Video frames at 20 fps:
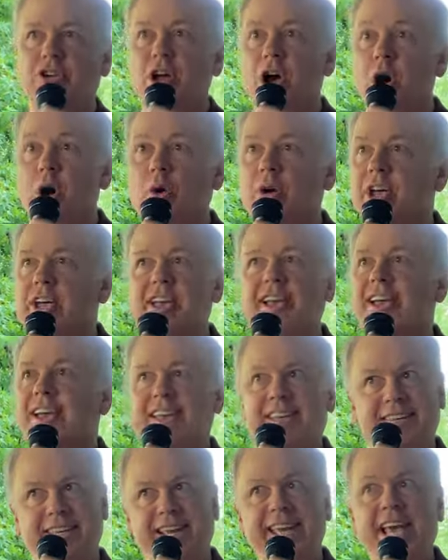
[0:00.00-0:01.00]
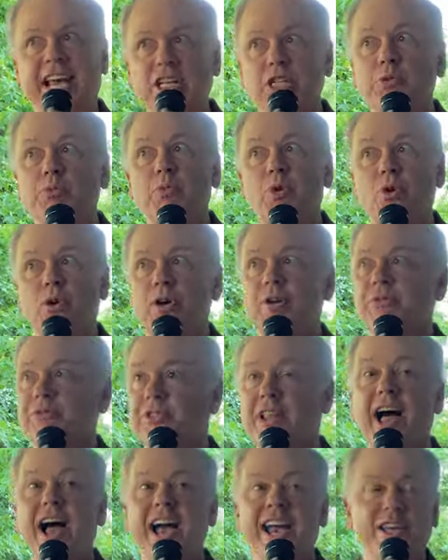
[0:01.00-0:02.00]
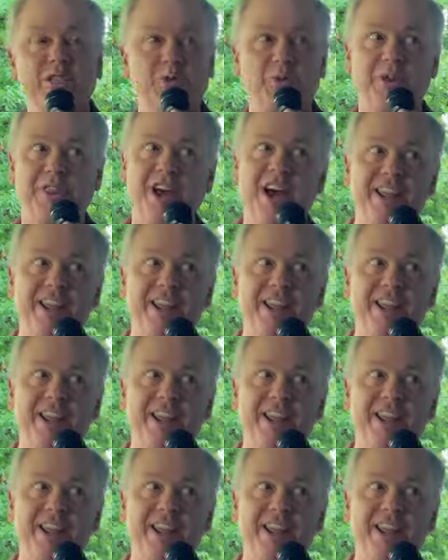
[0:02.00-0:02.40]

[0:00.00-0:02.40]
know you catch more flies with